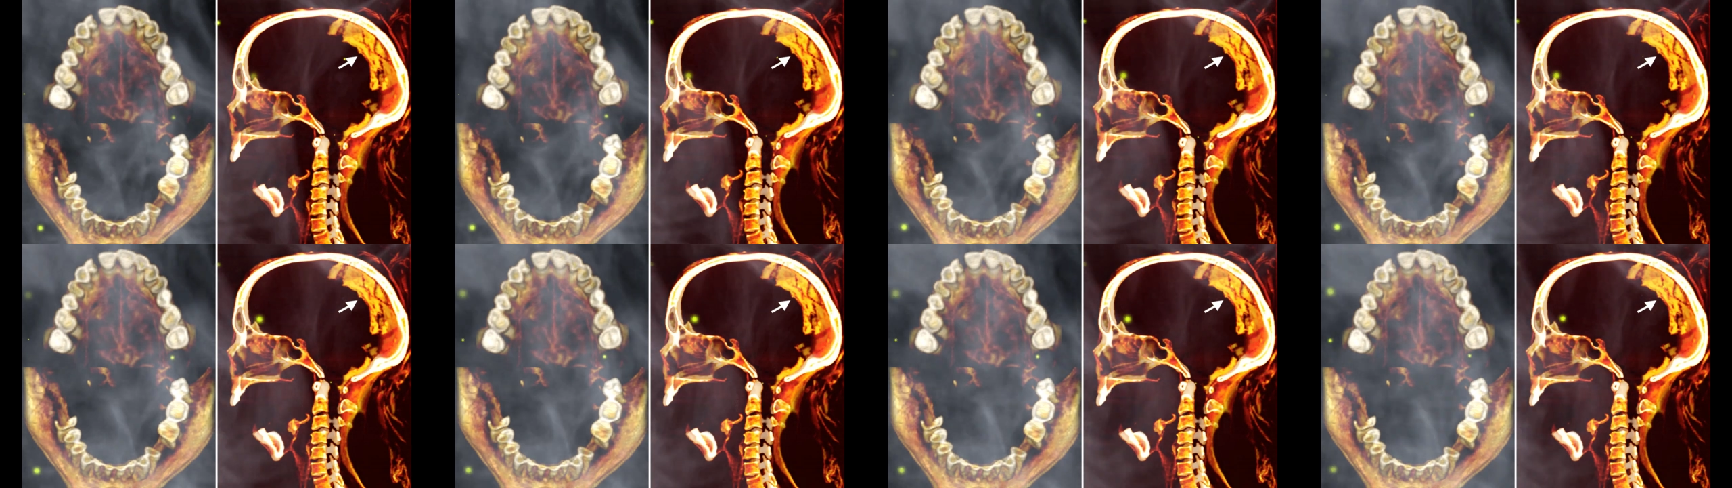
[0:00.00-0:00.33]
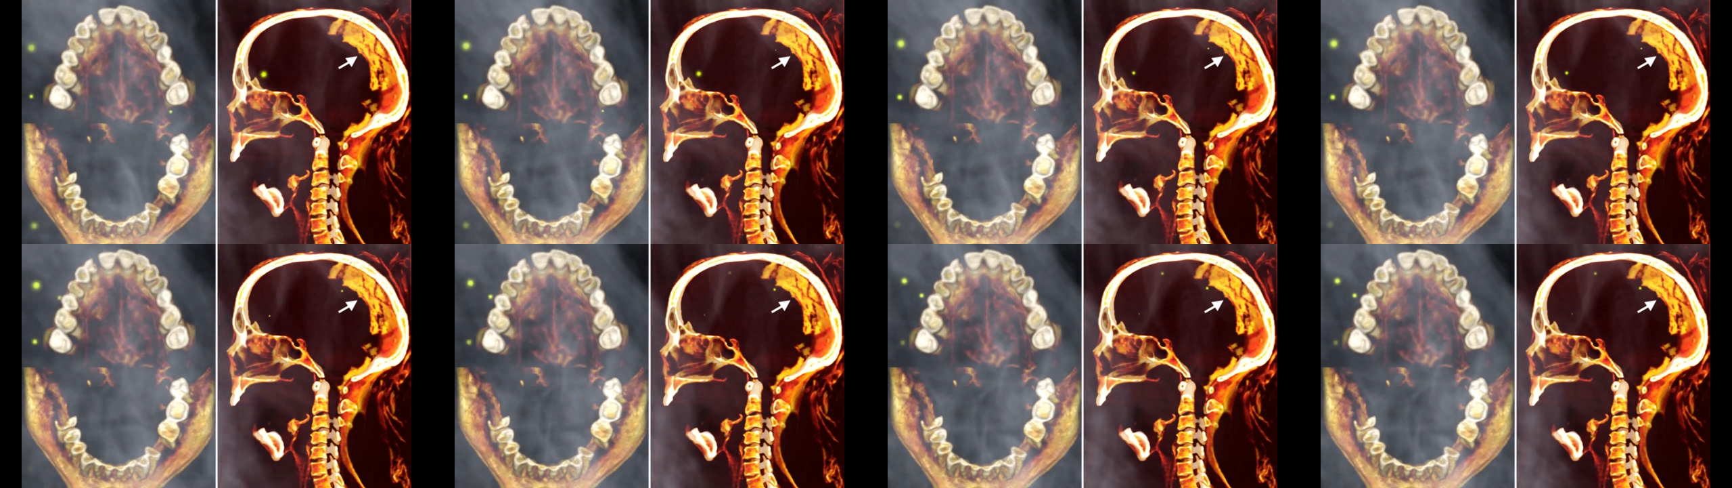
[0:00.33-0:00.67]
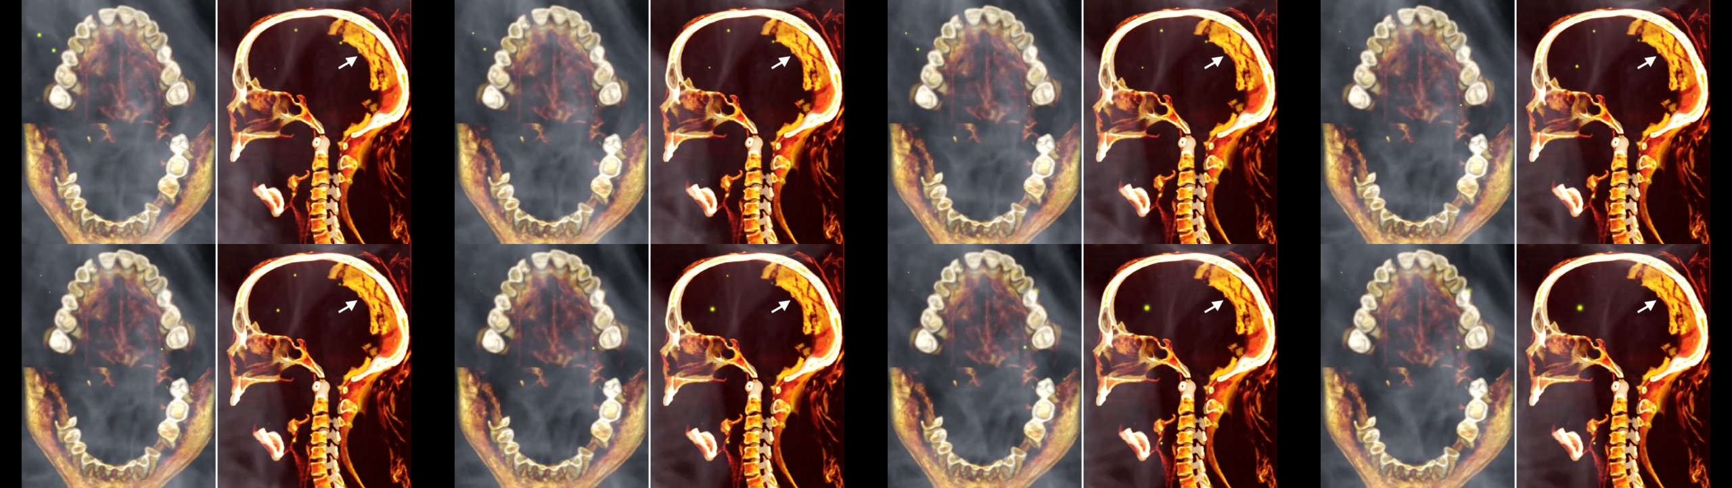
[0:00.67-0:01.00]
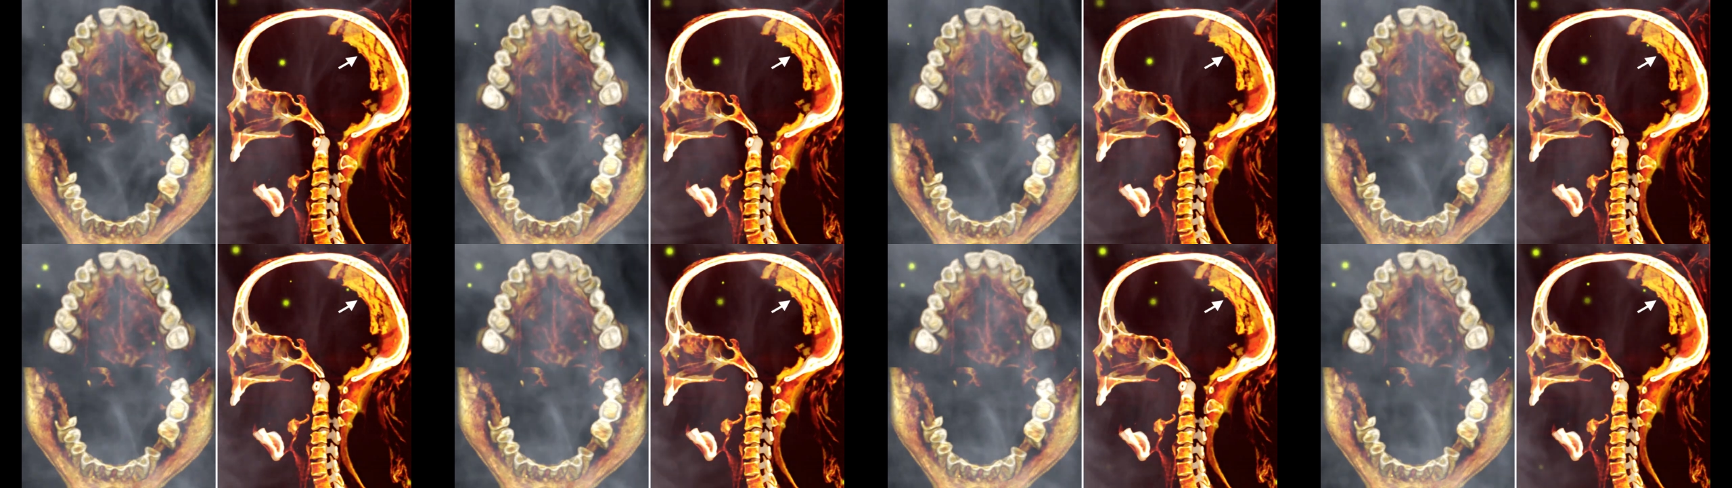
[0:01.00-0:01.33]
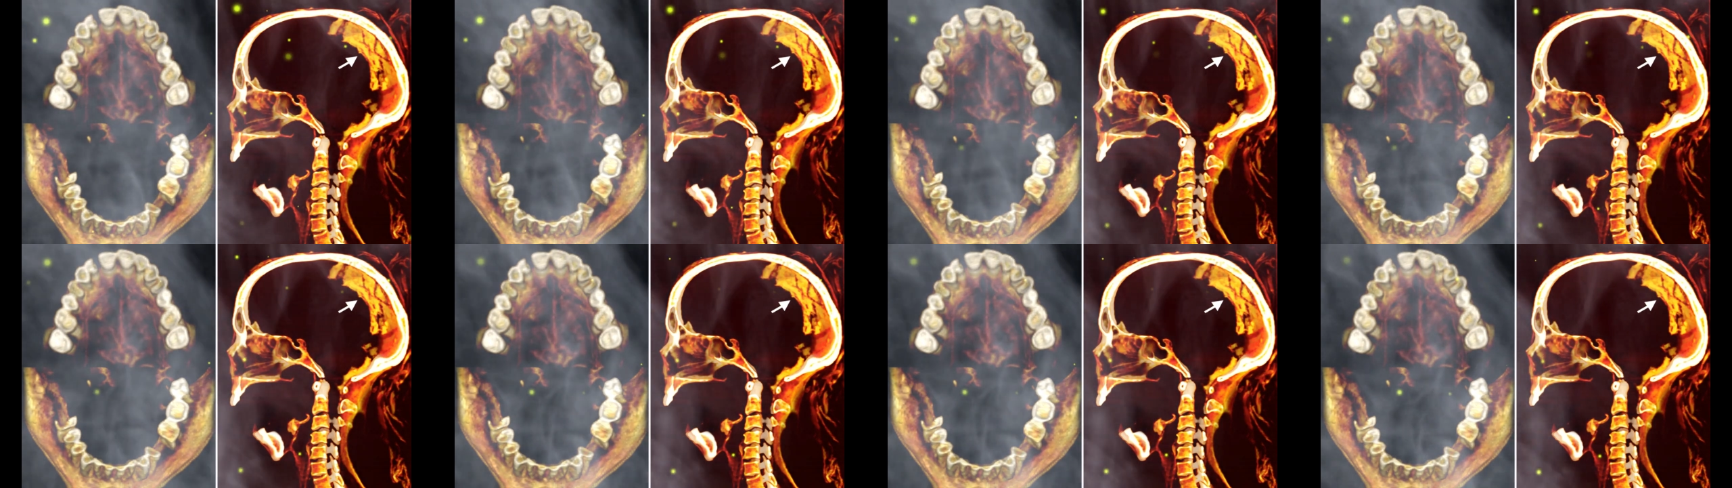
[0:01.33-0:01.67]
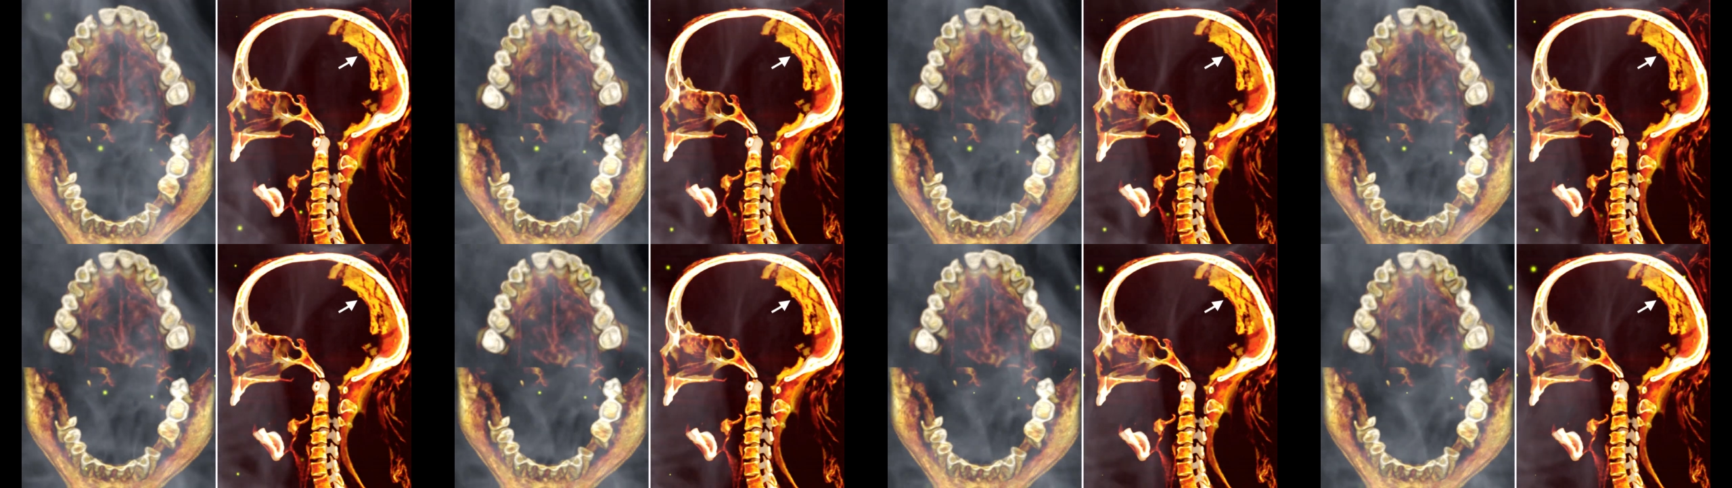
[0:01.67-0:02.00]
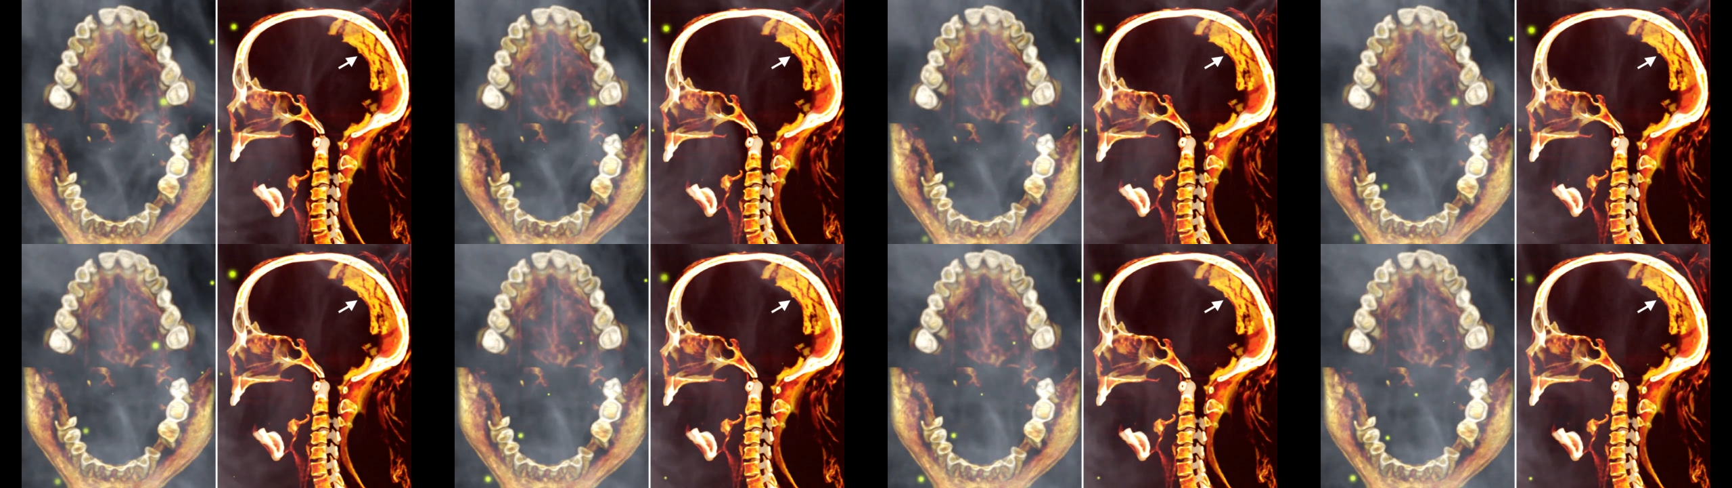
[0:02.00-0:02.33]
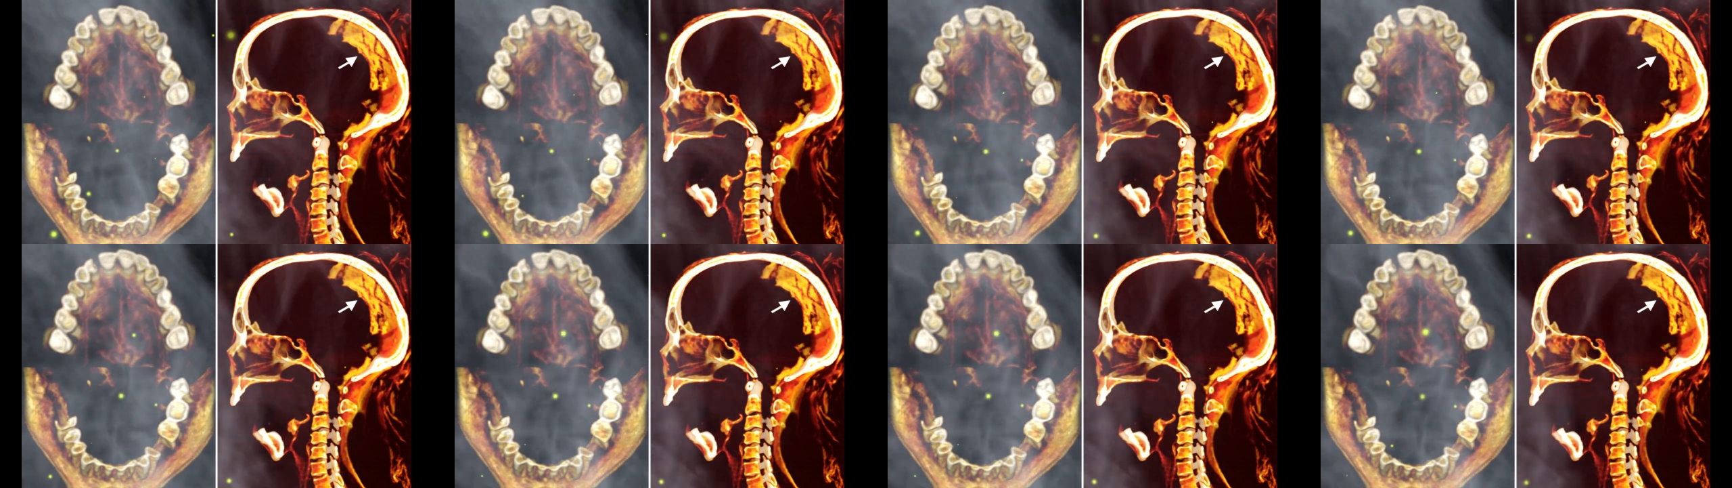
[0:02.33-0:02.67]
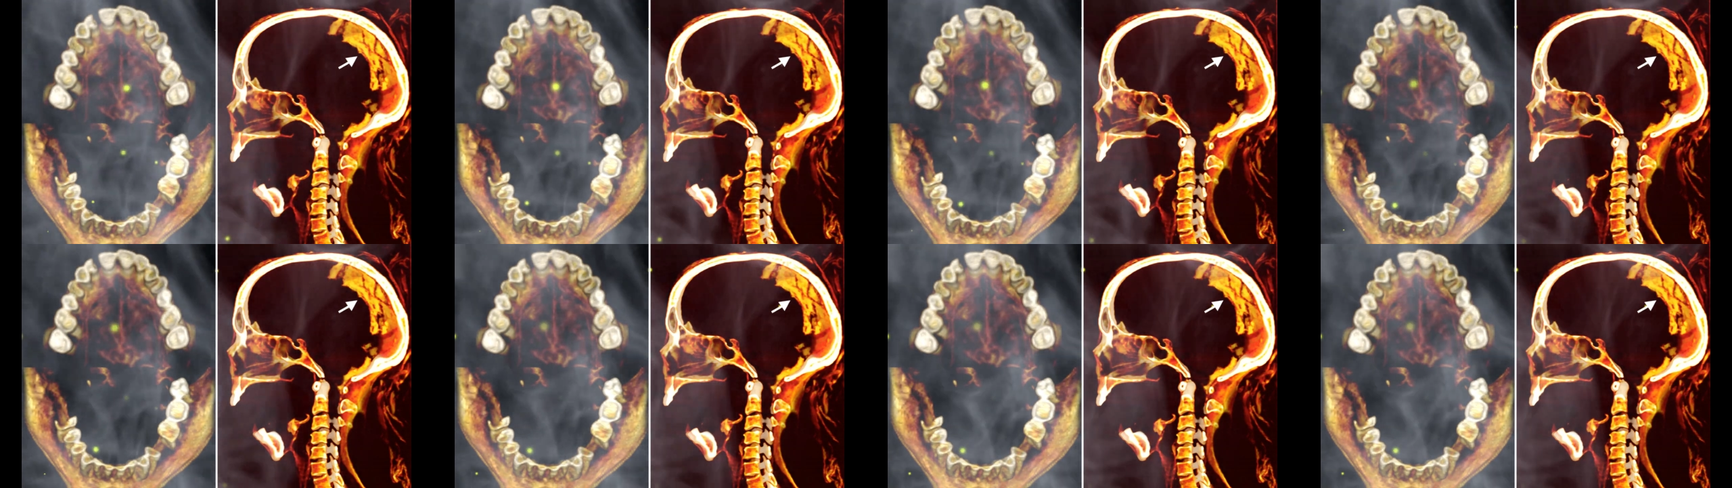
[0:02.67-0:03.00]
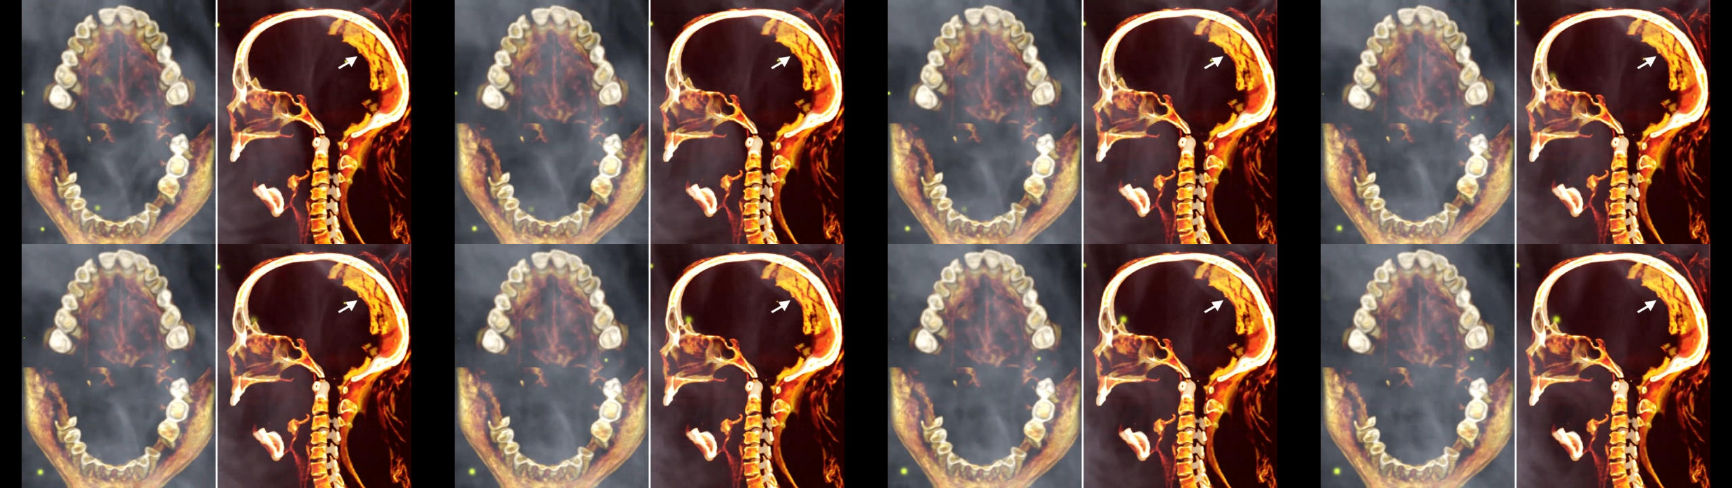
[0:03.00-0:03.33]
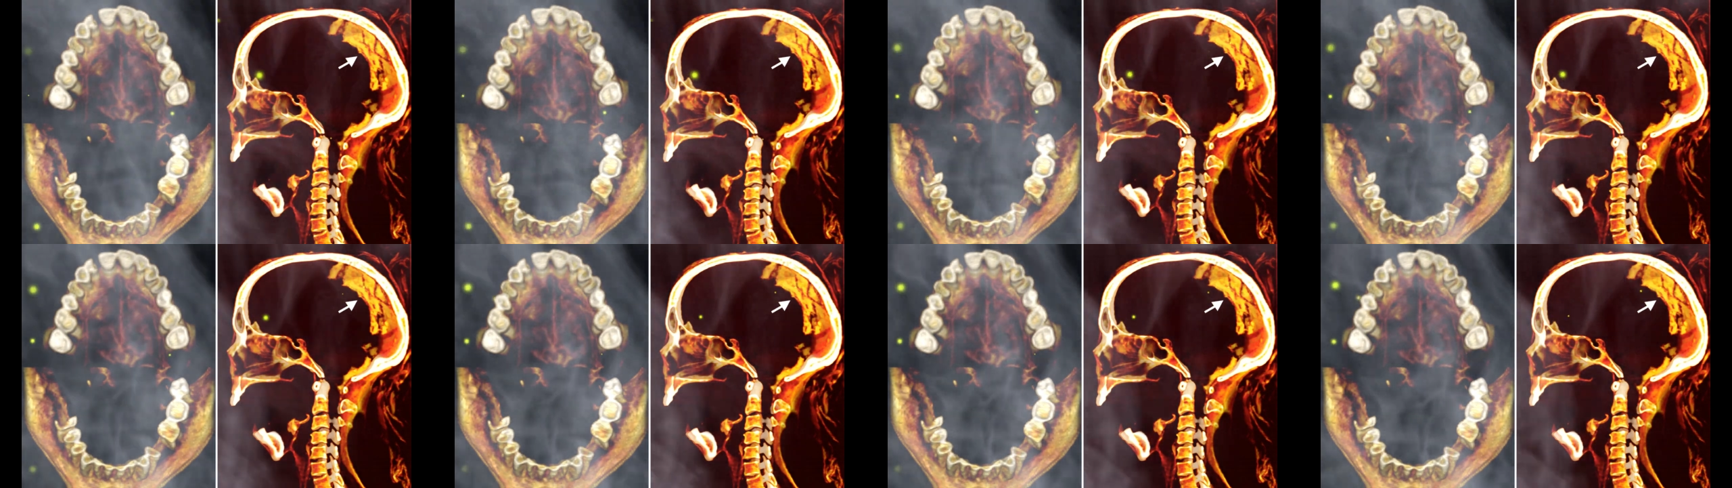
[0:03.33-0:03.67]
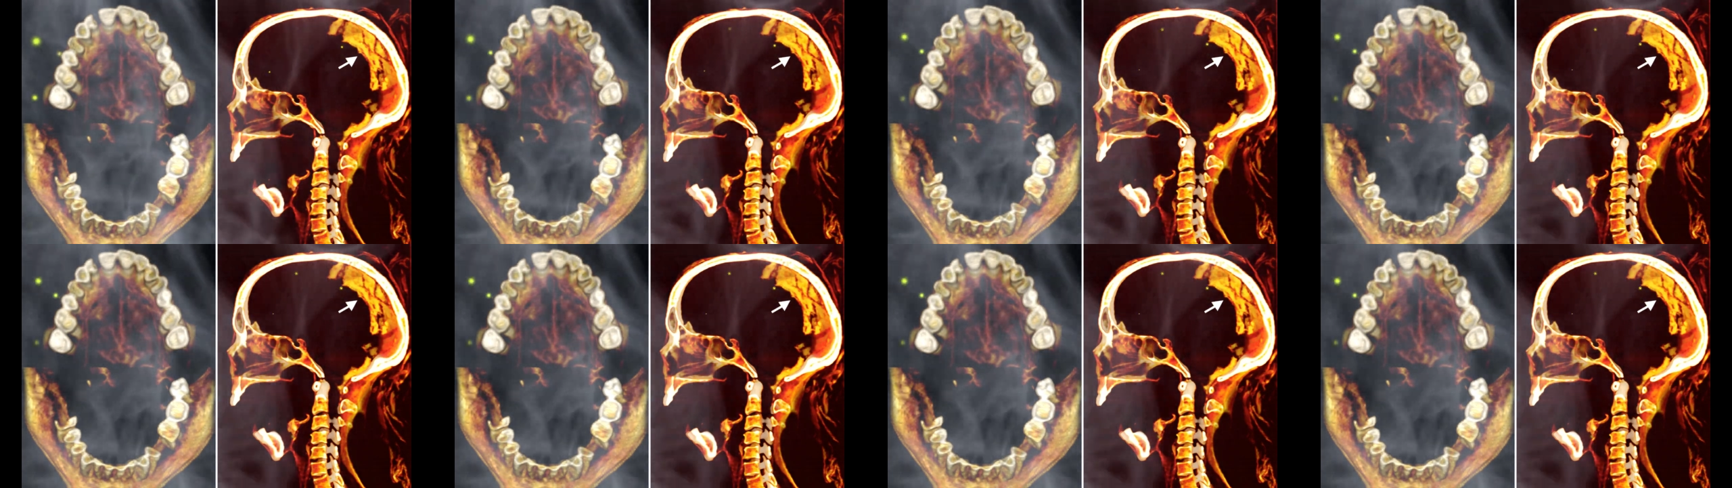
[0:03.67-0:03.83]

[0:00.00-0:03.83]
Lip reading: [unreadable: no face in view]